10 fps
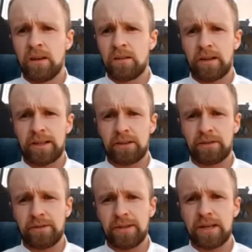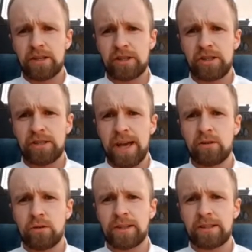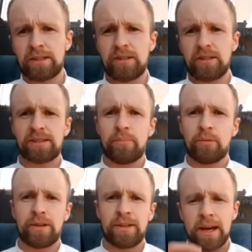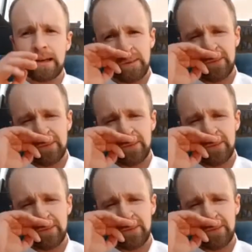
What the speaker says: Right, that'll do you. Then you just need the egg yolk in there, so you need to separate the egg.